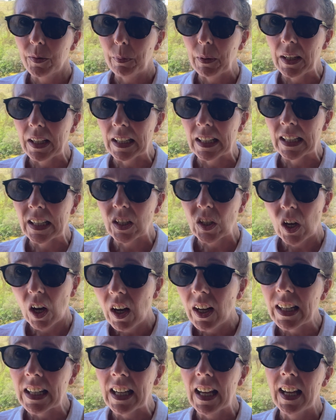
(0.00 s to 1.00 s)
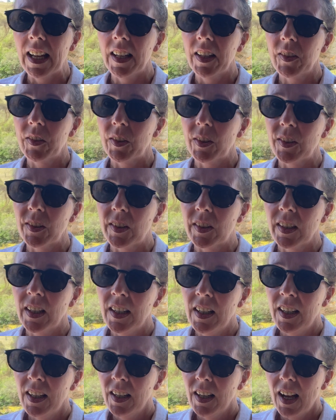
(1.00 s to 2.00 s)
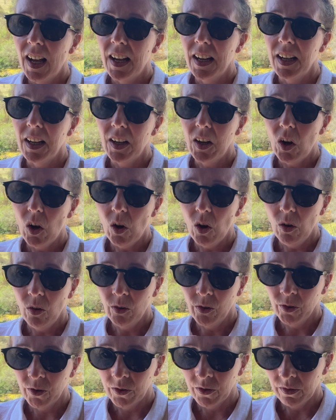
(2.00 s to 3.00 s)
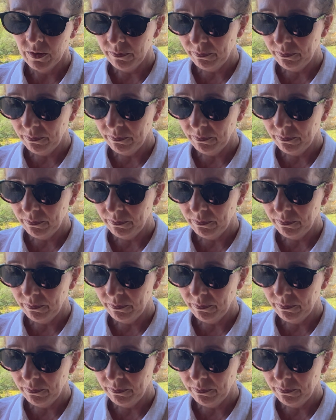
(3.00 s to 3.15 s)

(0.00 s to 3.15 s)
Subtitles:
been tiny houses on